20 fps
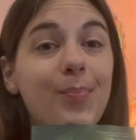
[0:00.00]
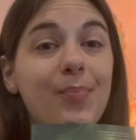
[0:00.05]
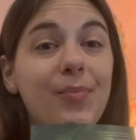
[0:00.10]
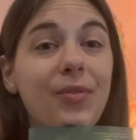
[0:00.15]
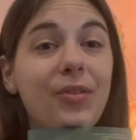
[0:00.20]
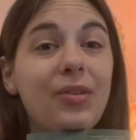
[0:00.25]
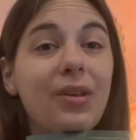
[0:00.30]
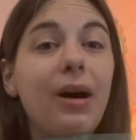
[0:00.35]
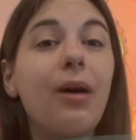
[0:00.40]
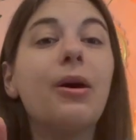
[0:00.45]

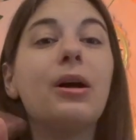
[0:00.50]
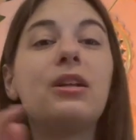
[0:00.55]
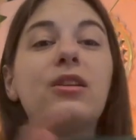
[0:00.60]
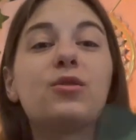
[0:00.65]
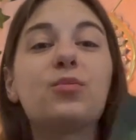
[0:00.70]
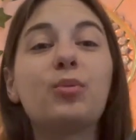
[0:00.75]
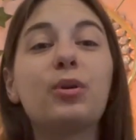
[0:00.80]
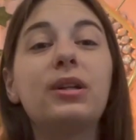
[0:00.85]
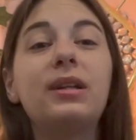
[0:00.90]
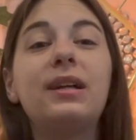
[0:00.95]
So it
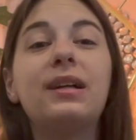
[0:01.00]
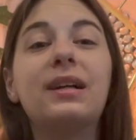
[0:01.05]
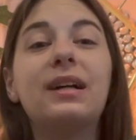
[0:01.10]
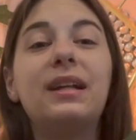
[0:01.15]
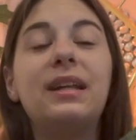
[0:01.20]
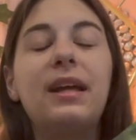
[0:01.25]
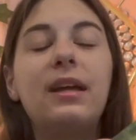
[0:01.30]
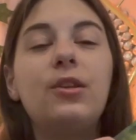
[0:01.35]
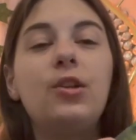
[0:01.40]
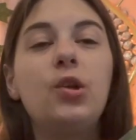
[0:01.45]
is pretty
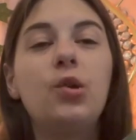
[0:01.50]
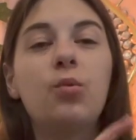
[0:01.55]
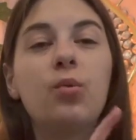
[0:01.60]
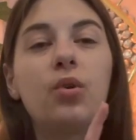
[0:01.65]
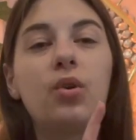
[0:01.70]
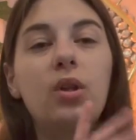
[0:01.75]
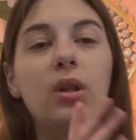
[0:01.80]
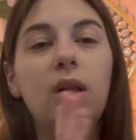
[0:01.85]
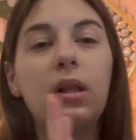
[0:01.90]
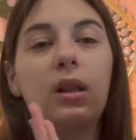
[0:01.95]
good, and you
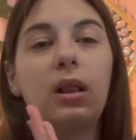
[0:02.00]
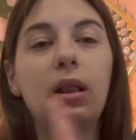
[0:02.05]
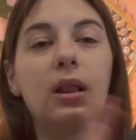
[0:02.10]
will